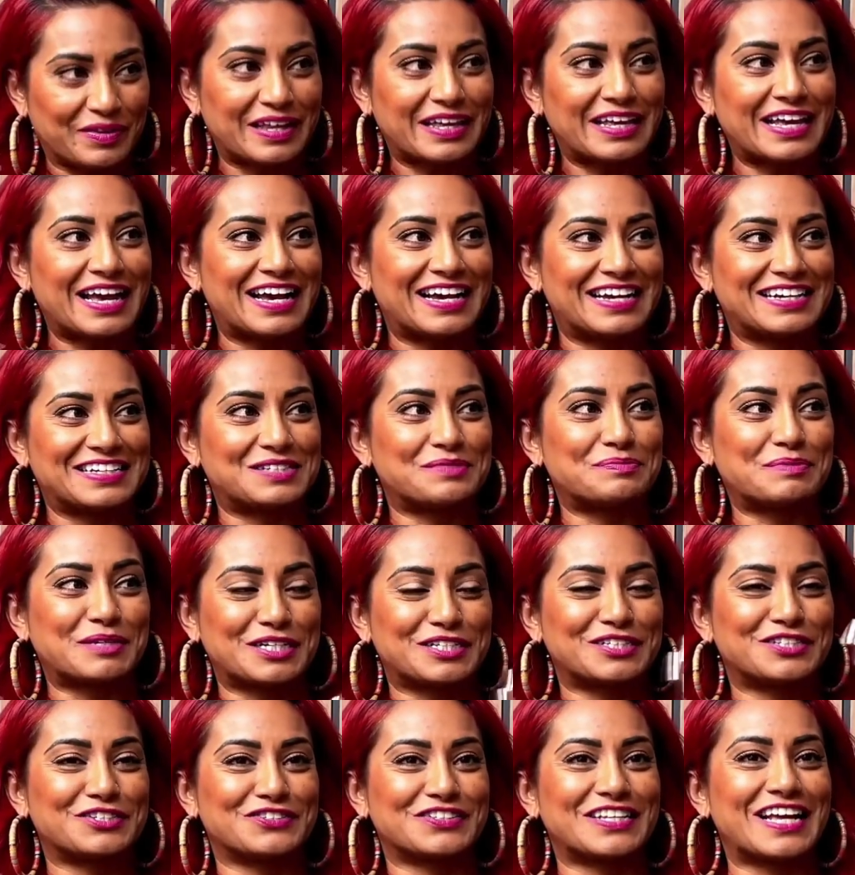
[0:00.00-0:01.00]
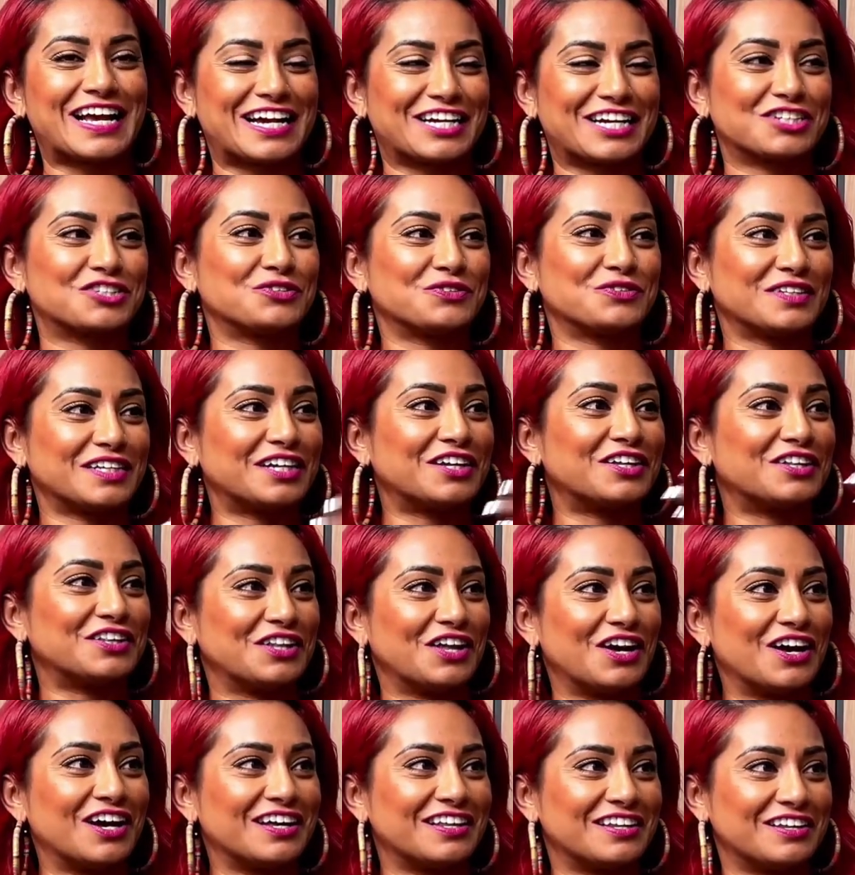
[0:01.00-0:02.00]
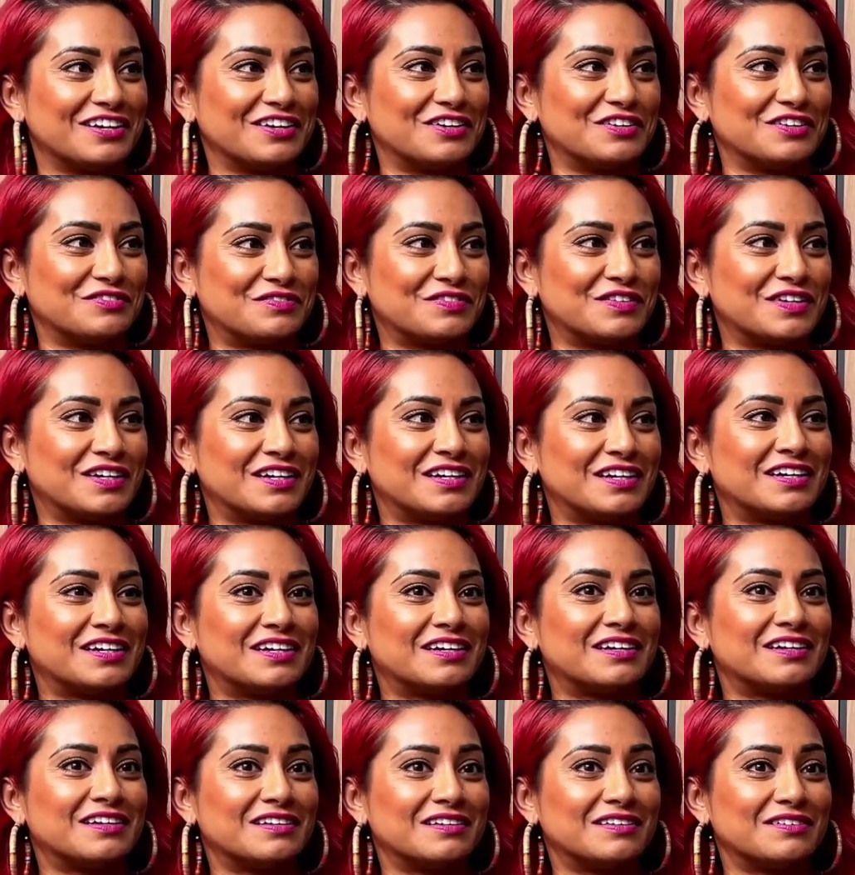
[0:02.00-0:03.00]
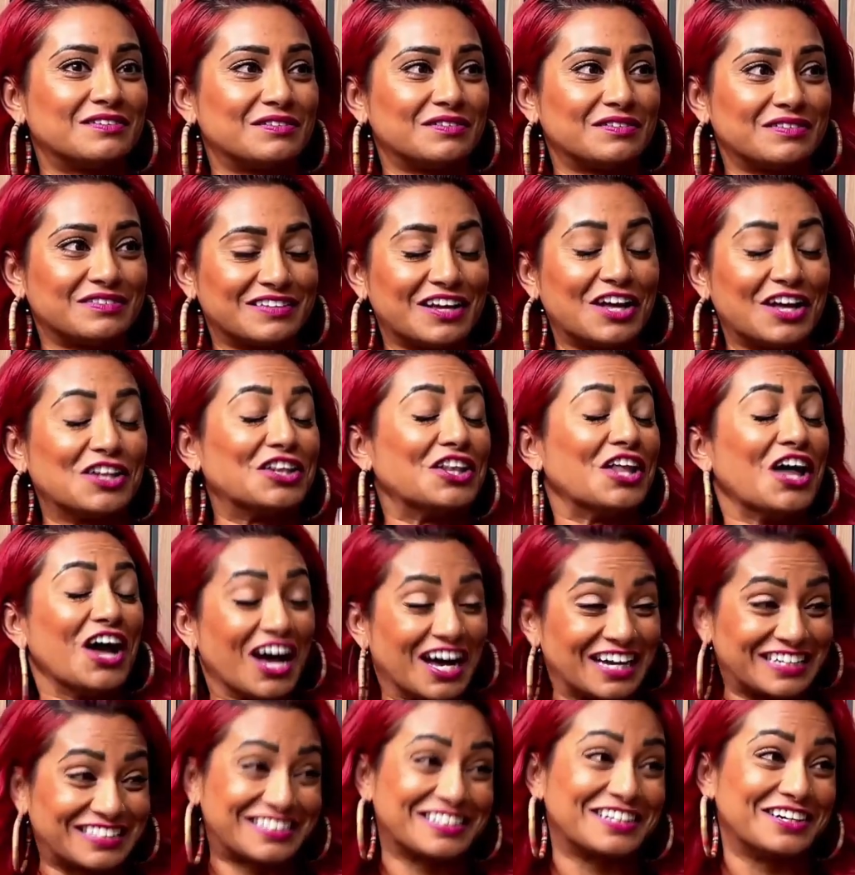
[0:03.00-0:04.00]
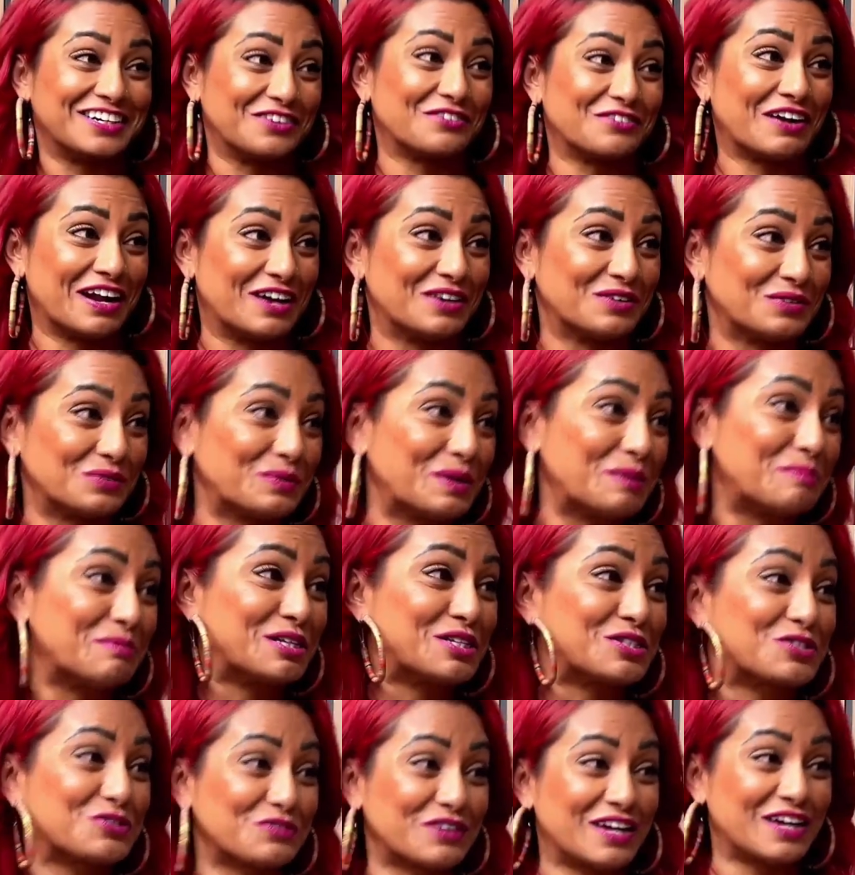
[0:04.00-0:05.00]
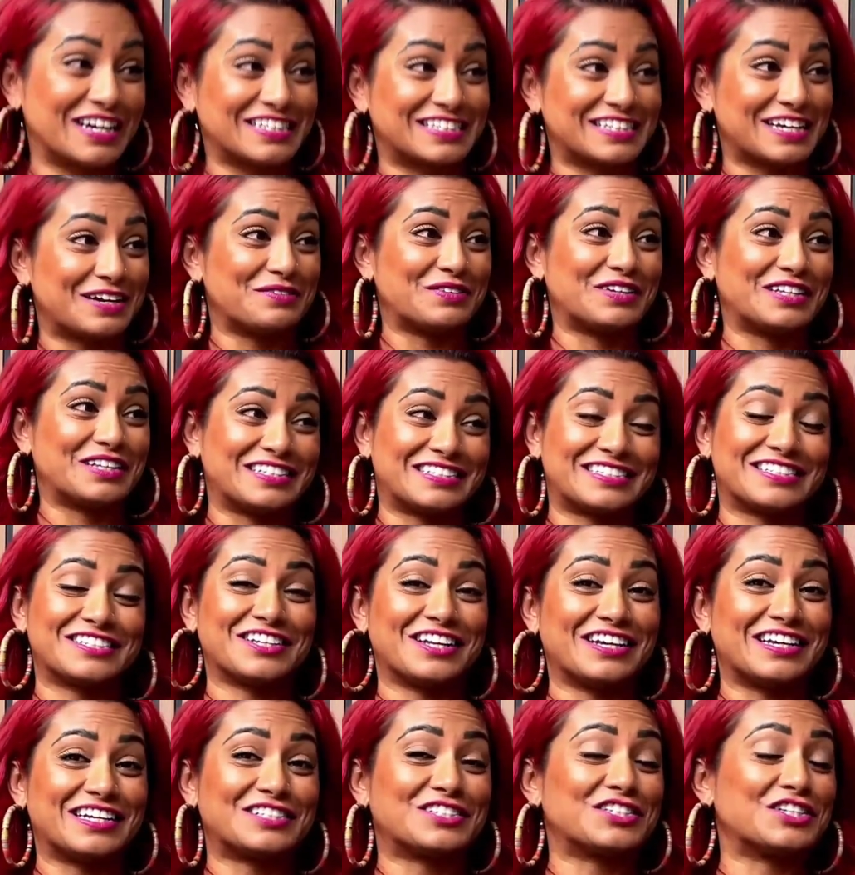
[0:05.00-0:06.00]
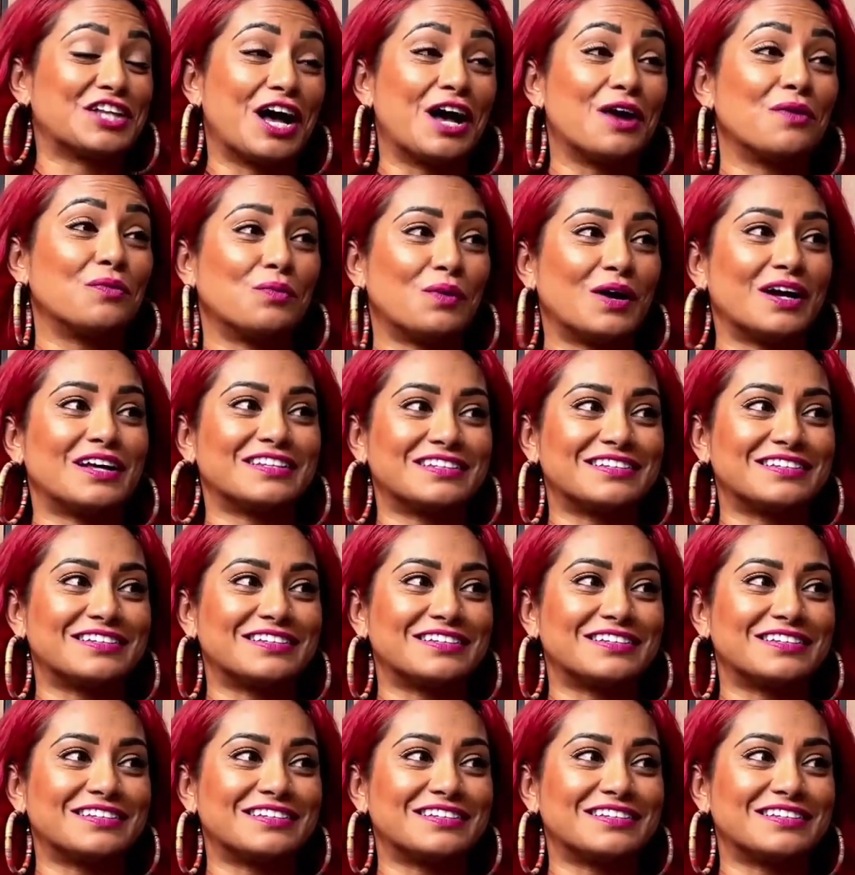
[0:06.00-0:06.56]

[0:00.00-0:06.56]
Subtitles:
Yes, because there's actually a lot around women's rights. I mean, it's not what,